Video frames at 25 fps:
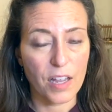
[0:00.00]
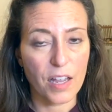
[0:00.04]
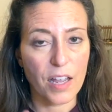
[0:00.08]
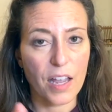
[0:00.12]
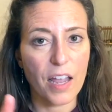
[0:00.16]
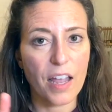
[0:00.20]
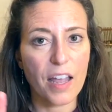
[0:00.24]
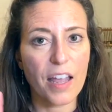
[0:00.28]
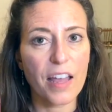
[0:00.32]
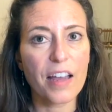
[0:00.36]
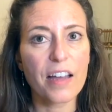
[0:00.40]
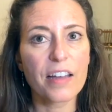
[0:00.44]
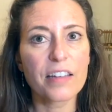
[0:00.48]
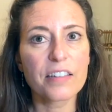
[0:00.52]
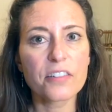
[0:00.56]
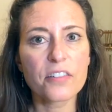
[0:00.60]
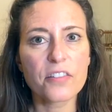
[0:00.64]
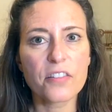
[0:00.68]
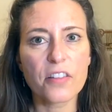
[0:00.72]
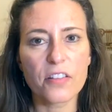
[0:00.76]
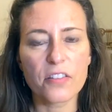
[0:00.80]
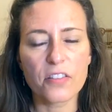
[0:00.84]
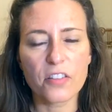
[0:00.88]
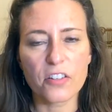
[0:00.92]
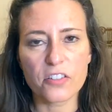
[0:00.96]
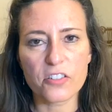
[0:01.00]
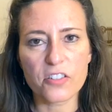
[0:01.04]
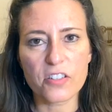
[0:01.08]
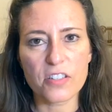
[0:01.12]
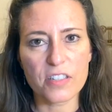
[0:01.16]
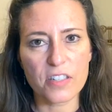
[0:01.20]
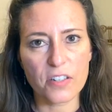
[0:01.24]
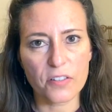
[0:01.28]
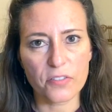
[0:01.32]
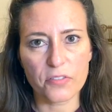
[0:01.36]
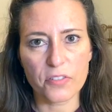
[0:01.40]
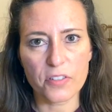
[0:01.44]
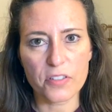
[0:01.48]
and that there's a
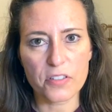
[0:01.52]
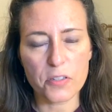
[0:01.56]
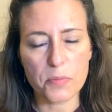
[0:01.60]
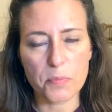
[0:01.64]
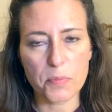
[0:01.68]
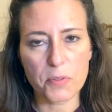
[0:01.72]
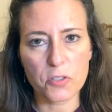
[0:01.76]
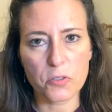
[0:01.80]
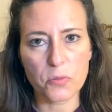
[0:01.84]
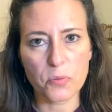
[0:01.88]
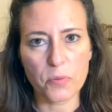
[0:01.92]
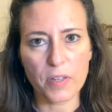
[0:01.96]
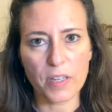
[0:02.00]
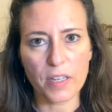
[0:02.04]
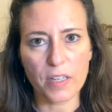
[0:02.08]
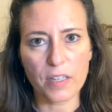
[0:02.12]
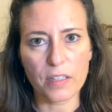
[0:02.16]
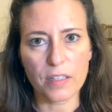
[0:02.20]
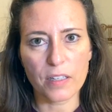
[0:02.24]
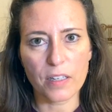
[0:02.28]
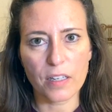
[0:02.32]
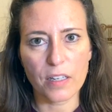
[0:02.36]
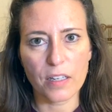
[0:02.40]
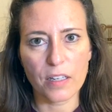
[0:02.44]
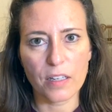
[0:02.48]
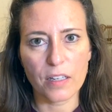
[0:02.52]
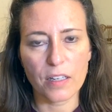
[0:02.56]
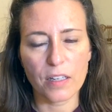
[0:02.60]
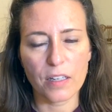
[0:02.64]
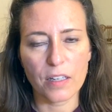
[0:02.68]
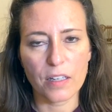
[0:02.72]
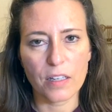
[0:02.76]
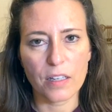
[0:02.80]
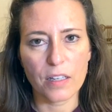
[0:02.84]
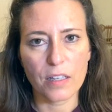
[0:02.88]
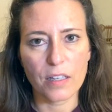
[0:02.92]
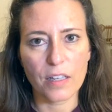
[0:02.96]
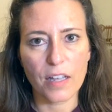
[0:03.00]
difference between
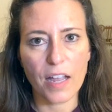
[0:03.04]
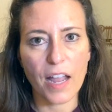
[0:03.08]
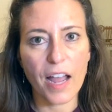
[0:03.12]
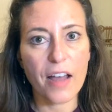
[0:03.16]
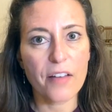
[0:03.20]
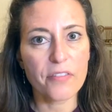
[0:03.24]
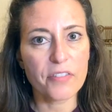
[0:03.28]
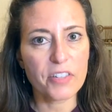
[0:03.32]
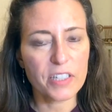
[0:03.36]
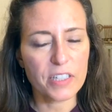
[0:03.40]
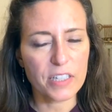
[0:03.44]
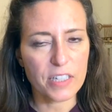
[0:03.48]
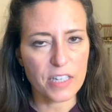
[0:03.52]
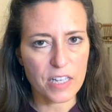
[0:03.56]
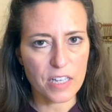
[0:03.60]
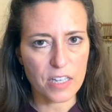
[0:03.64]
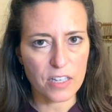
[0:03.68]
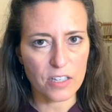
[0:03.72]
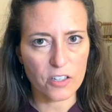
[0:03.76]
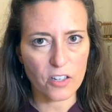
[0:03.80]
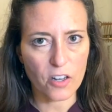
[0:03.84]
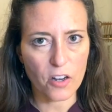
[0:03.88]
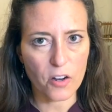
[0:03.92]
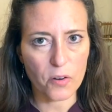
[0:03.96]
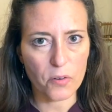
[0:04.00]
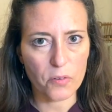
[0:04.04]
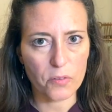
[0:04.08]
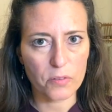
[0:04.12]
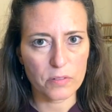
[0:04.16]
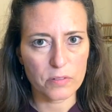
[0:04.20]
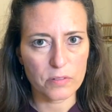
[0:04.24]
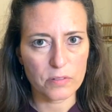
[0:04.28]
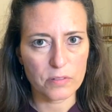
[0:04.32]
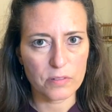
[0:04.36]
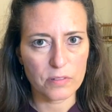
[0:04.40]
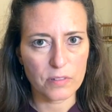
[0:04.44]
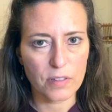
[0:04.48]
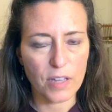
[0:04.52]
having an ego
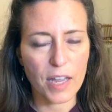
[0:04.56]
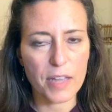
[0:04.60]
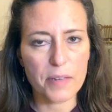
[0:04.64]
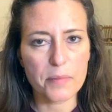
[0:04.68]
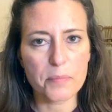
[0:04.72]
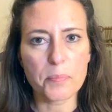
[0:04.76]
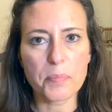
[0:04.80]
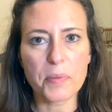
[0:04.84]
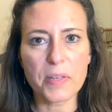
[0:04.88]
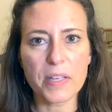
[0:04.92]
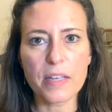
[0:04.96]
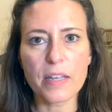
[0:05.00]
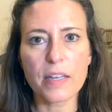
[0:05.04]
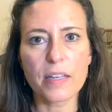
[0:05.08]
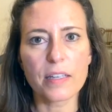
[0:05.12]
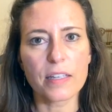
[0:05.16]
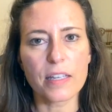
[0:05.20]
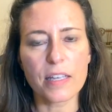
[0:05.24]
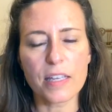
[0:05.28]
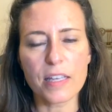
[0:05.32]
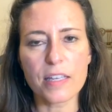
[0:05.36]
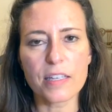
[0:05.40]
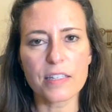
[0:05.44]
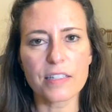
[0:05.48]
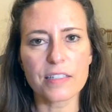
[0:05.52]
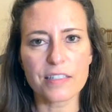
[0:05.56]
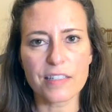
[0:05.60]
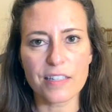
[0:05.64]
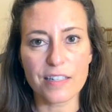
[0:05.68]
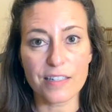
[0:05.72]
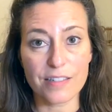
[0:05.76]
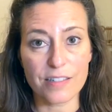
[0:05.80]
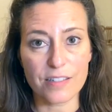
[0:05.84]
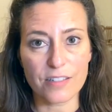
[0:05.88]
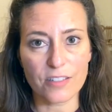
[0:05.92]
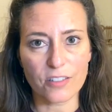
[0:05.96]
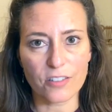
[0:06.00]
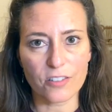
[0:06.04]
and being
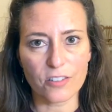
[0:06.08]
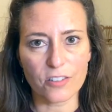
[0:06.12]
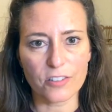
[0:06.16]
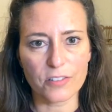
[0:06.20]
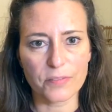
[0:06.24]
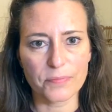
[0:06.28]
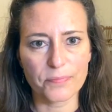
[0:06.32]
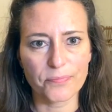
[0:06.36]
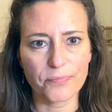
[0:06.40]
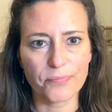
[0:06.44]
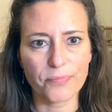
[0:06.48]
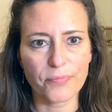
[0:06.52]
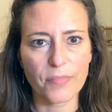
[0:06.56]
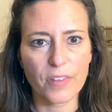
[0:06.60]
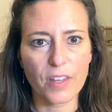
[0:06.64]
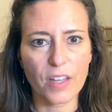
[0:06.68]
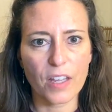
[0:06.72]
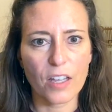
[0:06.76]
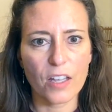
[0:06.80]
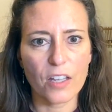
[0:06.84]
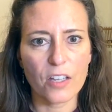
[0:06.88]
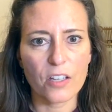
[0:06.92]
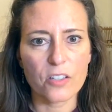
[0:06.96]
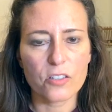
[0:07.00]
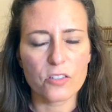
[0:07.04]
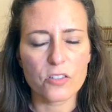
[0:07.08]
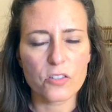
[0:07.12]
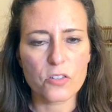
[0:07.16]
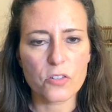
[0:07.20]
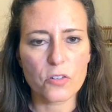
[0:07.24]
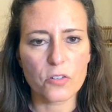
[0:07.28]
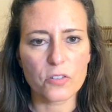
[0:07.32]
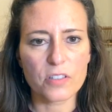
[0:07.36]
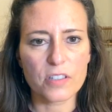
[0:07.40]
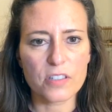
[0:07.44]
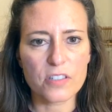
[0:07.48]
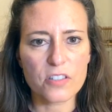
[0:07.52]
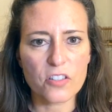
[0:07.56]
egotistical. So
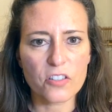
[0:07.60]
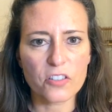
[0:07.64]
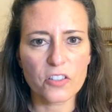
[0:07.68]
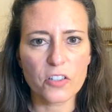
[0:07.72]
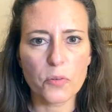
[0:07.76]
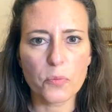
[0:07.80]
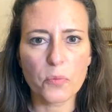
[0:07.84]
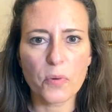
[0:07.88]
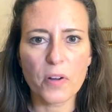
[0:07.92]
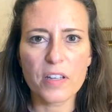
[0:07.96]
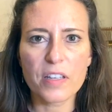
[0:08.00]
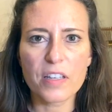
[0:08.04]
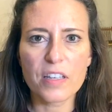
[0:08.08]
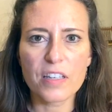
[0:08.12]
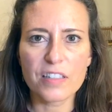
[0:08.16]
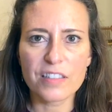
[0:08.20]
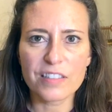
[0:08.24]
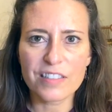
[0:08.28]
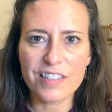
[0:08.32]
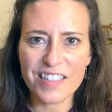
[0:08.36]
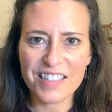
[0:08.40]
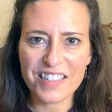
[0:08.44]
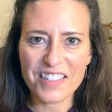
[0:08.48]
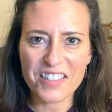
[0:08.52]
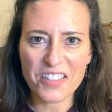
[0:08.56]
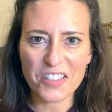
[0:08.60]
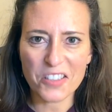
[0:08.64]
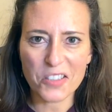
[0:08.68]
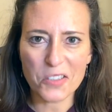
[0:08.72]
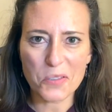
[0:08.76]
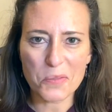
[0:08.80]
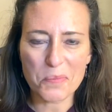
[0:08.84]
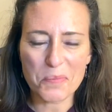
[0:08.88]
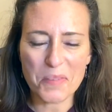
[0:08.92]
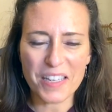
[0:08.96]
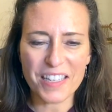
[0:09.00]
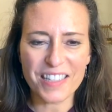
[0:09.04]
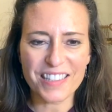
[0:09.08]
let's look at what egotistical
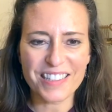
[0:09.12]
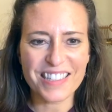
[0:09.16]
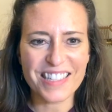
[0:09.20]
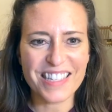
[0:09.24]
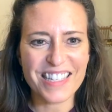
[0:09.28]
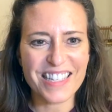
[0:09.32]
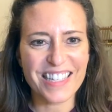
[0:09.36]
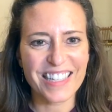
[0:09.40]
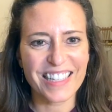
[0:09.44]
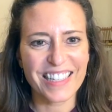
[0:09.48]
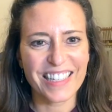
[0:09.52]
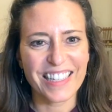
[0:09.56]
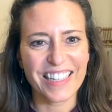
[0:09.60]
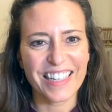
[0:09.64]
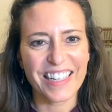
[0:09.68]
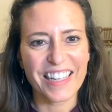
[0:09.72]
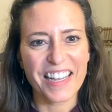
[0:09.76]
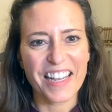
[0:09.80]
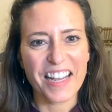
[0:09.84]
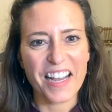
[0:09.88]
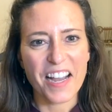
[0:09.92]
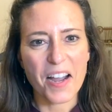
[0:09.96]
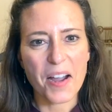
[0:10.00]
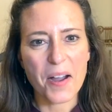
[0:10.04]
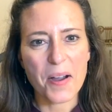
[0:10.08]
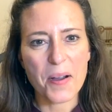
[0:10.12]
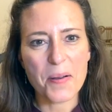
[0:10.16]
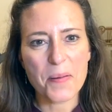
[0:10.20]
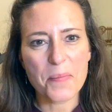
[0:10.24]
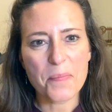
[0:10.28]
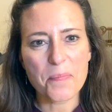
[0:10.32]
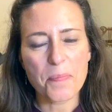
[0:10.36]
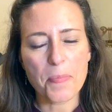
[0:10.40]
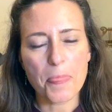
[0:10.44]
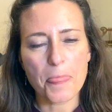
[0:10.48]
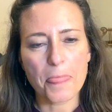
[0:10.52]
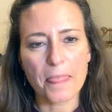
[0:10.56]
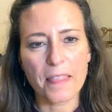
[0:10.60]
means.
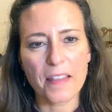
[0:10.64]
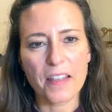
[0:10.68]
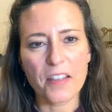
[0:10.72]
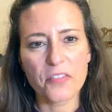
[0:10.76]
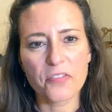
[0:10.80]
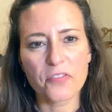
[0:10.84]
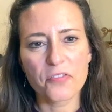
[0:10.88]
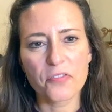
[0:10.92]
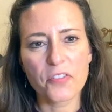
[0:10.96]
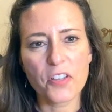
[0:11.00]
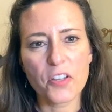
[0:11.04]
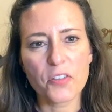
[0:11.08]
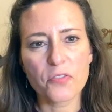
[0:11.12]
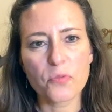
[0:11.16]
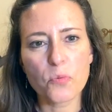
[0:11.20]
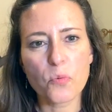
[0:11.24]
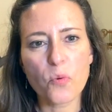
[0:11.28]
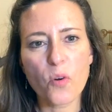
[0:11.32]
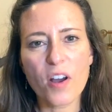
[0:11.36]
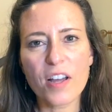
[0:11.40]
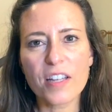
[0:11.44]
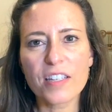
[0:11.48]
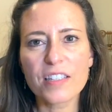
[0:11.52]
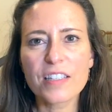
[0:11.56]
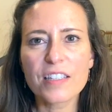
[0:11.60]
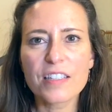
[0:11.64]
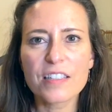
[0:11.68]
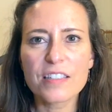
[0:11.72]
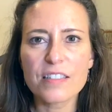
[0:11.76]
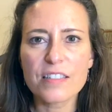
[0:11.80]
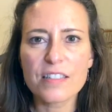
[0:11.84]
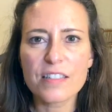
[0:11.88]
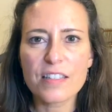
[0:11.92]
If one is